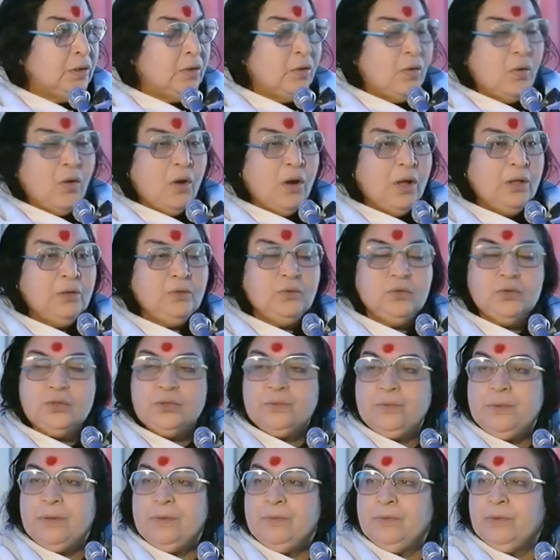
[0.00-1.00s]
All those
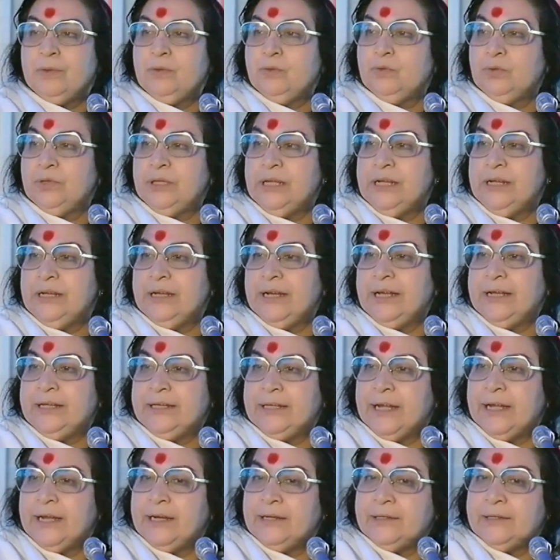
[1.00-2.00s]
people who think like
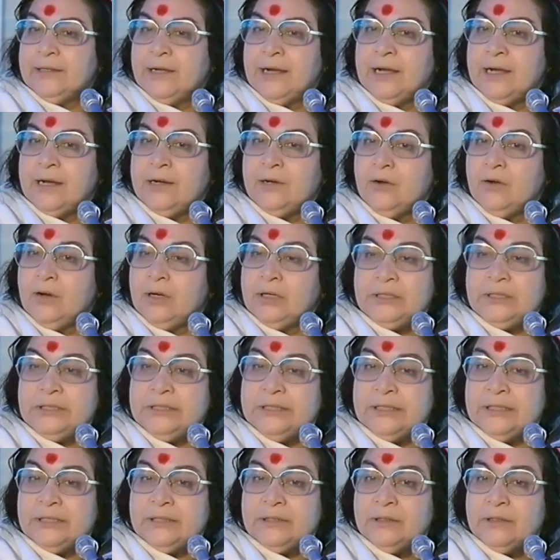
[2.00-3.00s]
that are not
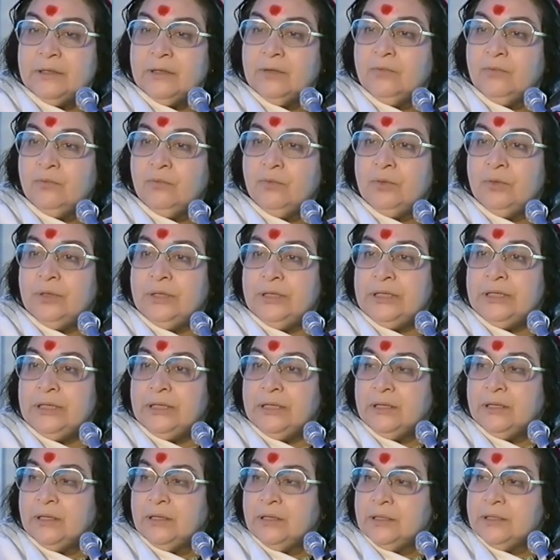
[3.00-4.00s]
yet fully
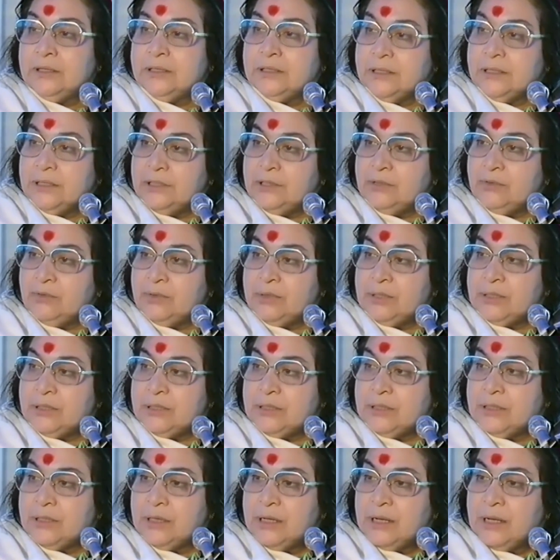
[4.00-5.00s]
Sahaja
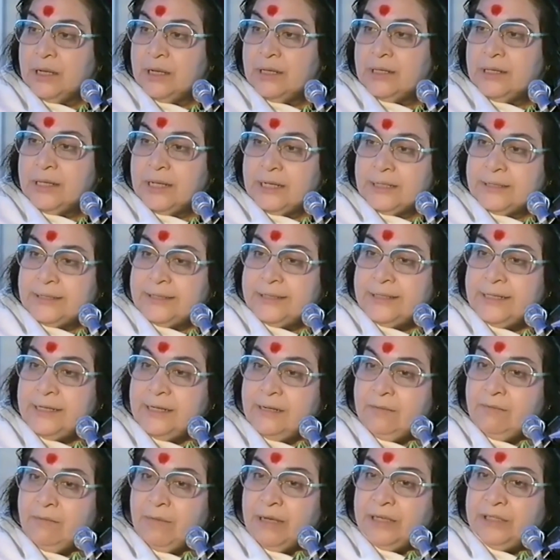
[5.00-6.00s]
Yogis. They are still
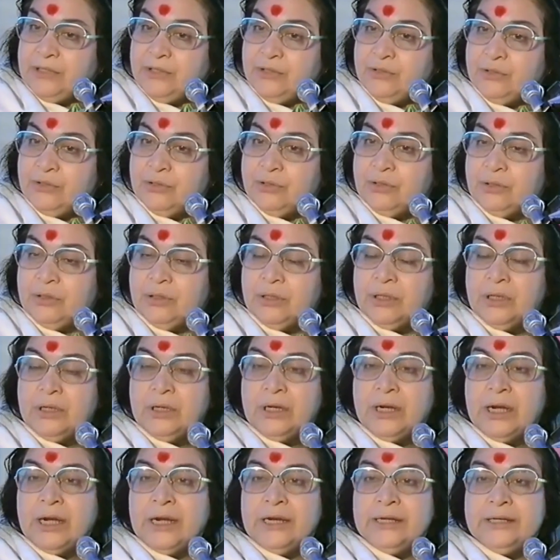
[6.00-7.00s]
immature
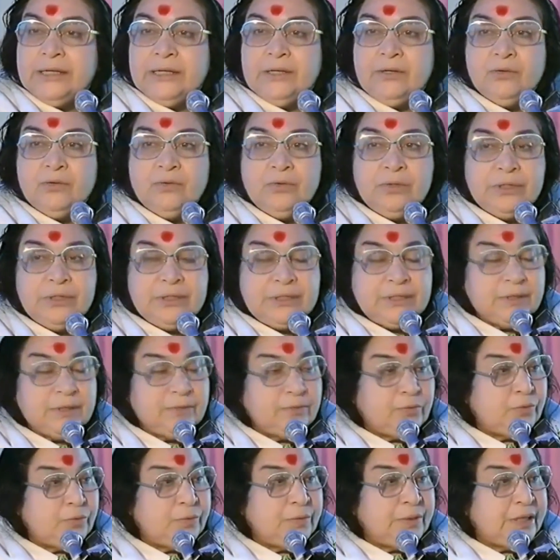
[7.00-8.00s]
and they don't
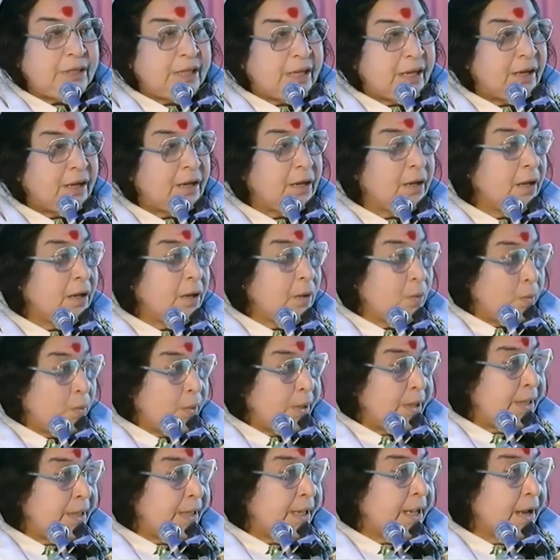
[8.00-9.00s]
deserve to be there
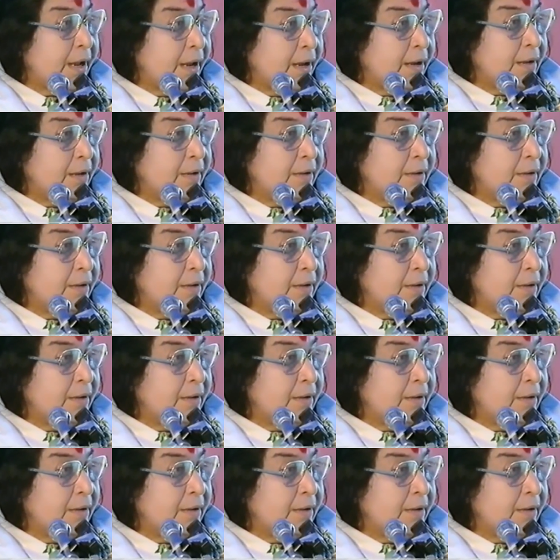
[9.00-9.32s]
where they are.